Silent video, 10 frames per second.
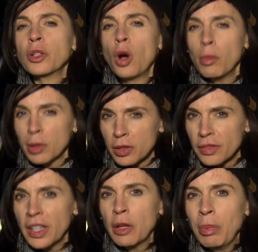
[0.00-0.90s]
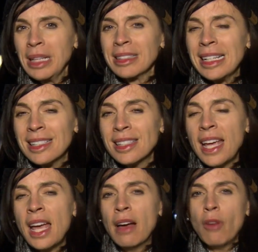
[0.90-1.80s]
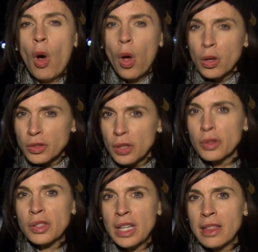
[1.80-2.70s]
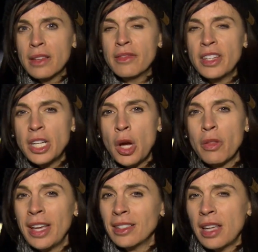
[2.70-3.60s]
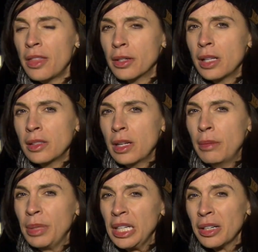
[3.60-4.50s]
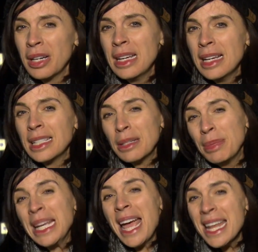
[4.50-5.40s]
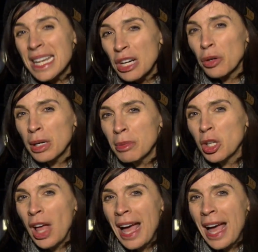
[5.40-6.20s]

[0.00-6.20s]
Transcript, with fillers: Noblesville police. They have also seen the video. They say there doesn't appear to be any criminal